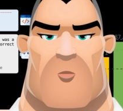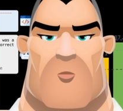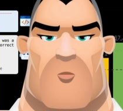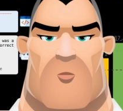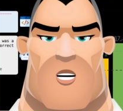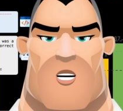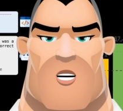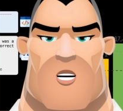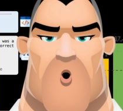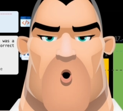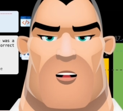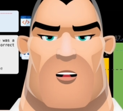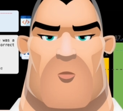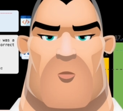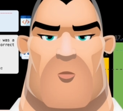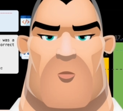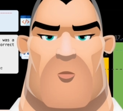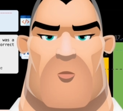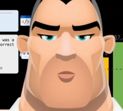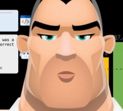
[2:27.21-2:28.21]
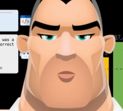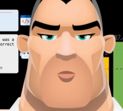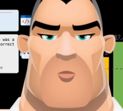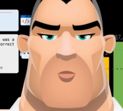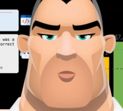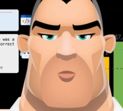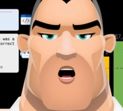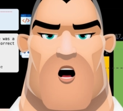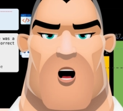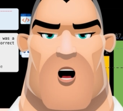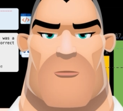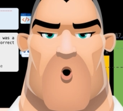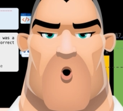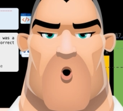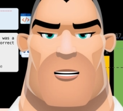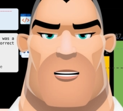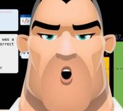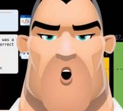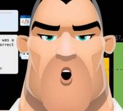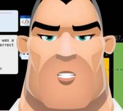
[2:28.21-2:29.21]
So, then we're moving
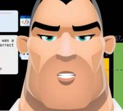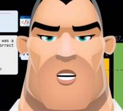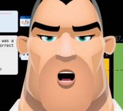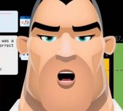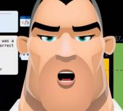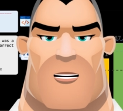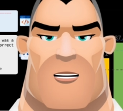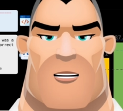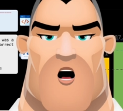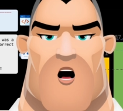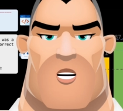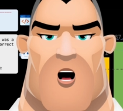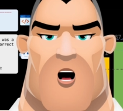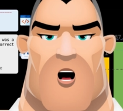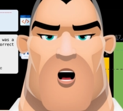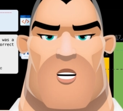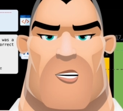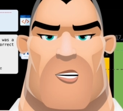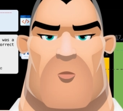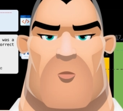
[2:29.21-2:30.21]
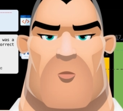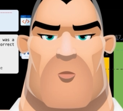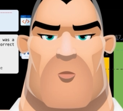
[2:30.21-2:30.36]
on to something more concrete?